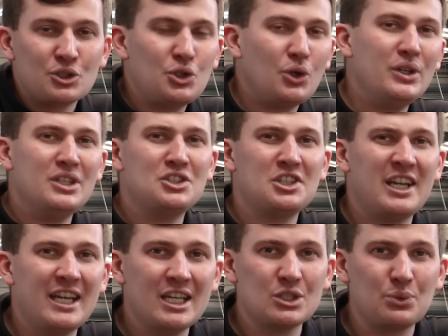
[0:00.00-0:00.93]
Join us
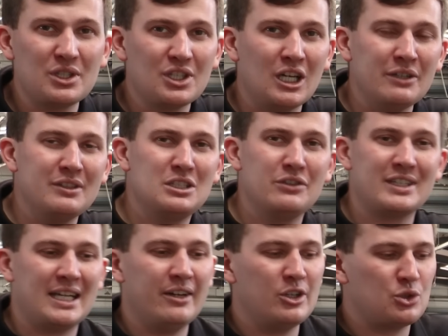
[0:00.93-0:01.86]
today as we dive into the
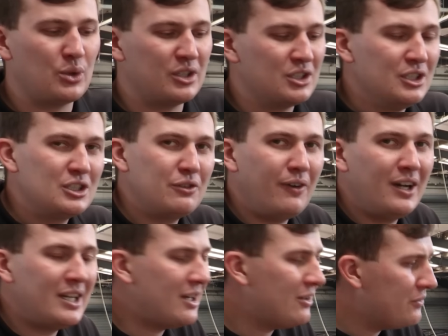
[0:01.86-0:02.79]
carriage work to
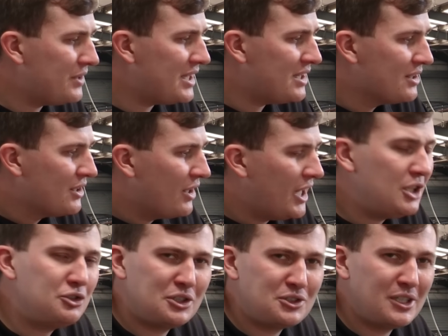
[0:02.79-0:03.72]
find out the
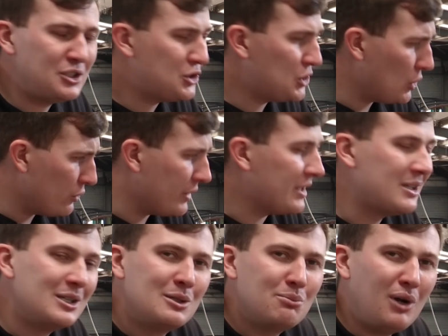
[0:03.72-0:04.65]
interesting story
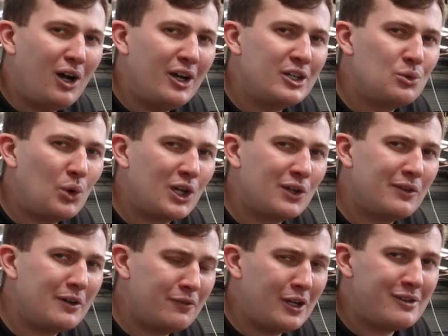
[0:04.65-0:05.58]
behind one of
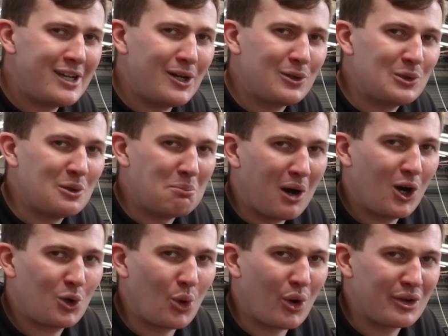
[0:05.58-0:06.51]
our very own
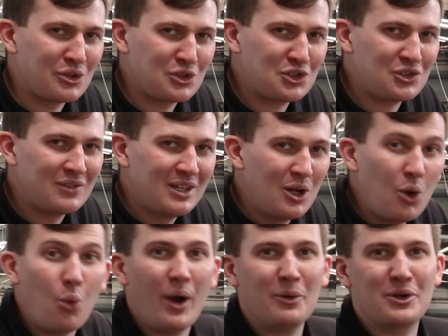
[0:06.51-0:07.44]
Mark
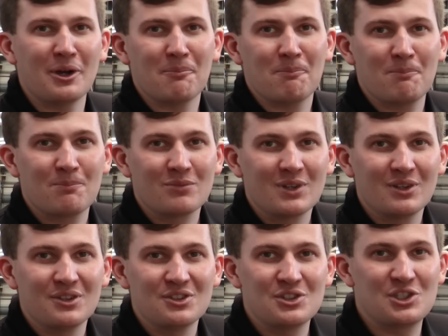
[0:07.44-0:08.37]
1s. Welcome
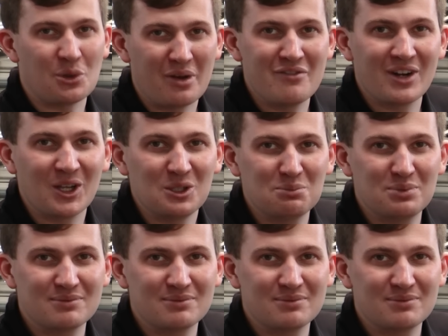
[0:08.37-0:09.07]
to In the Loop.